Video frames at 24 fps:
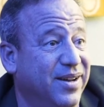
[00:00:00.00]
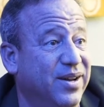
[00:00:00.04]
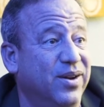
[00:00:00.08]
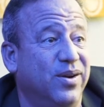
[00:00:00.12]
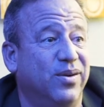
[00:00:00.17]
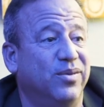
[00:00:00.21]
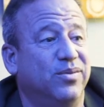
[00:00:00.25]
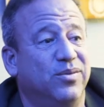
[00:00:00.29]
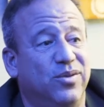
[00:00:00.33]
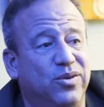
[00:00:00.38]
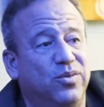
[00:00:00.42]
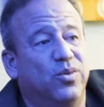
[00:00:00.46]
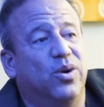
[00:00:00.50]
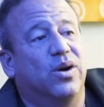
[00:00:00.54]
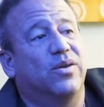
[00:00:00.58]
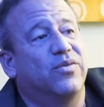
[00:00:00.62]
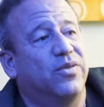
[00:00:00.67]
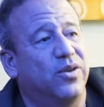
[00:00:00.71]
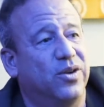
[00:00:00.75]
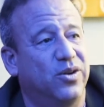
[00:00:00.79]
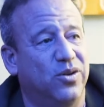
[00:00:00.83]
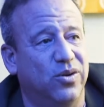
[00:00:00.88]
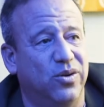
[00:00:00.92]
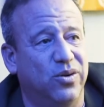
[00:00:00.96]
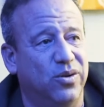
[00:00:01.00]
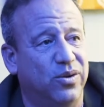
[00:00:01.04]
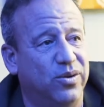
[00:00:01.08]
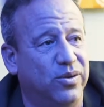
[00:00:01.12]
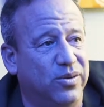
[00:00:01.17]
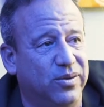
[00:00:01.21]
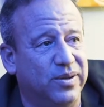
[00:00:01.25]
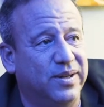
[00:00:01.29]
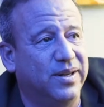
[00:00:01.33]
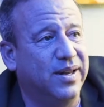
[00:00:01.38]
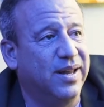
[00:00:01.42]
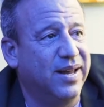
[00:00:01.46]
You know, you work for
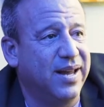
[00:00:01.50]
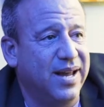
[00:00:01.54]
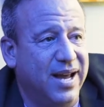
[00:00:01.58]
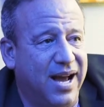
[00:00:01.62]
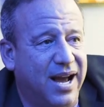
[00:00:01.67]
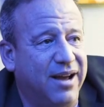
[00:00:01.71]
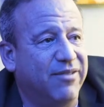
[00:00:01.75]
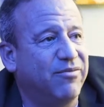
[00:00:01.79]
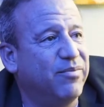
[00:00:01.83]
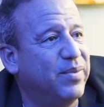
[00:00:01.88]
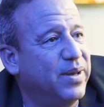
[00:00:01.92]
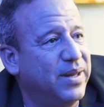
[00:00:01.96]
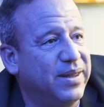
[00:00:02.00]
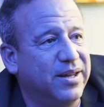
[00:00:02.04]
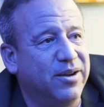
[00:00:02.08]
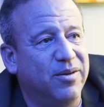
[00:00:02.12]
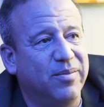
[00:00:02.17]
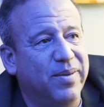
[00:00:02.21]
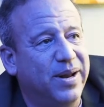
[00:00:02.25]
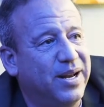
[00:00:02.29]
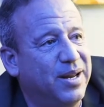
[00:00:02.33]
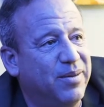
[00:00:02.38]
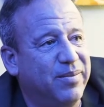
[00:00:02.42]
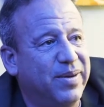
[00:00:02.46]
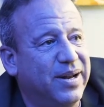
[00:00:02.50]
Google, and mm-hmm. I've been there many,